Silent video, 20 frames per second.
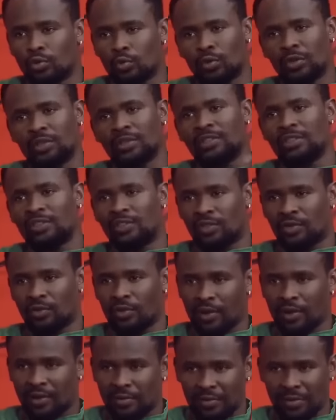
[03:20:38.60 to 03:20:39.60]
will
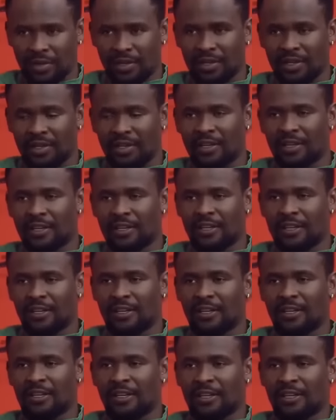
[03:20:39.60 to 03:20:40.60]
destroy me.
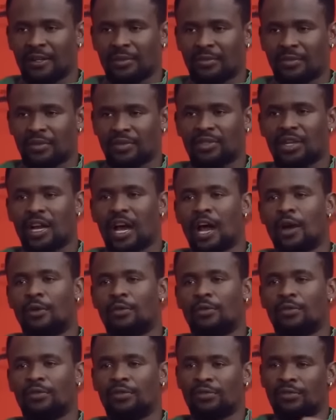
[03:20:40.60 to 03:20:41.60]
But I
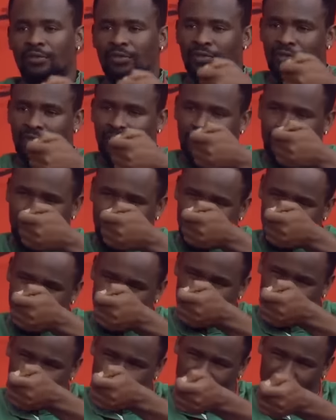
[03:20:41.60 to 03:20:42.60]
will
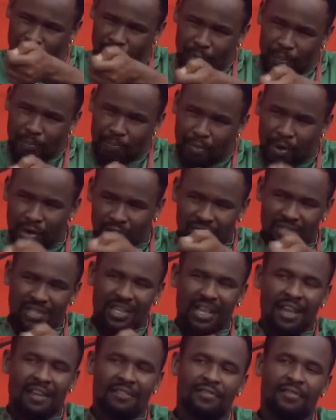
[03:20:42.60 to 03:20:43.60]
support
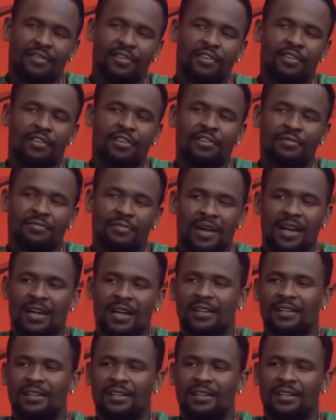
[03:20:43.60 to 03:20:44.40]
every young man,